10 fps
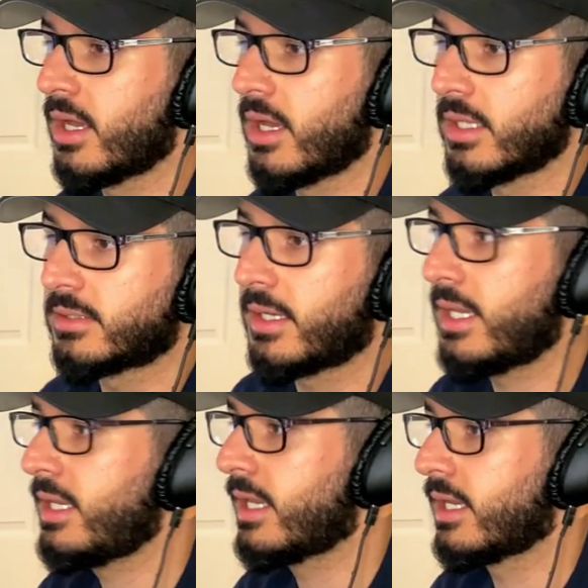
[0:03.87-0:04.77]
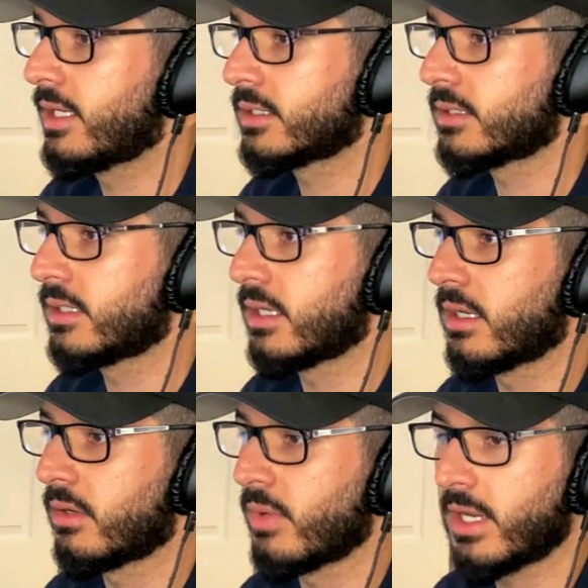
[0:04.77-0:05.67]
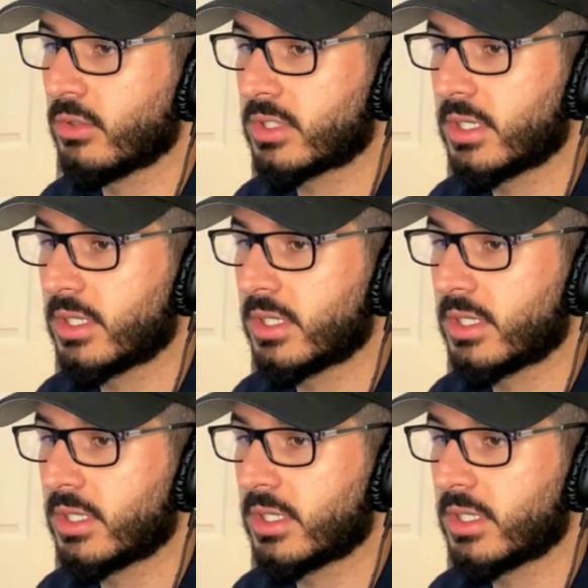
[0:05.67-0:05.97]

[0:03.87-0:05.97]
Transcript: uh, today, and uh, right now I'm just